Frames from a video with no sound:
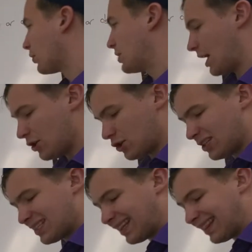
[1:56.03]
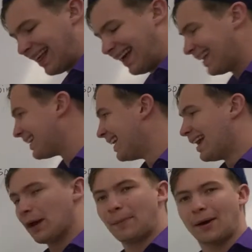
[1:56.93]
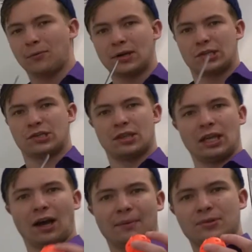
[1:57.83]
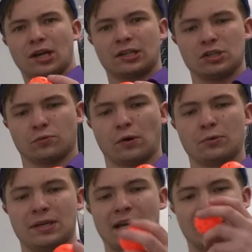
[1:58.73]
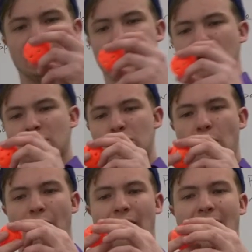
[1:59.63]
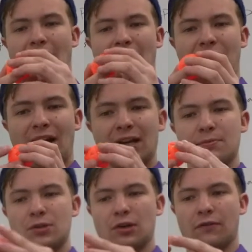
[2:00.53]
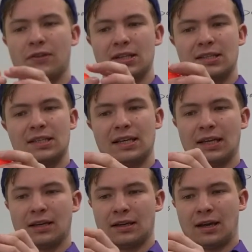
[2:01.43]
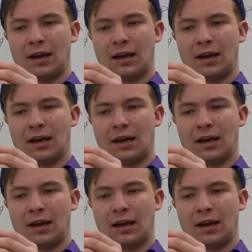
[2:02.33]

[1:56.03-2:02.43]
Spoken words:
rotation is the line about which the object is rotating. So if I observe this thing